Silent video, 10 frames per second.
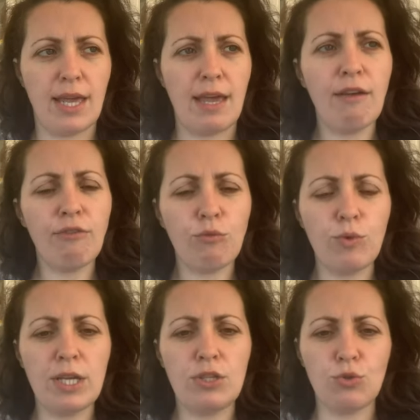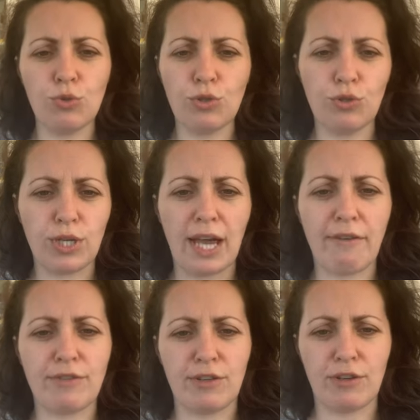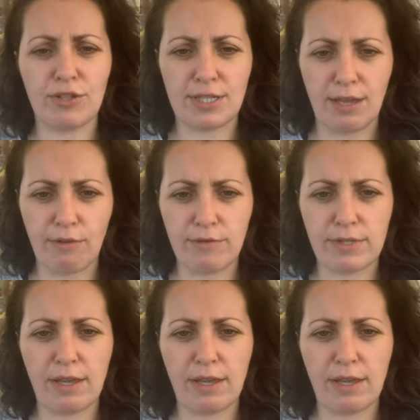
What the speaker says: if we don't look after ourselves,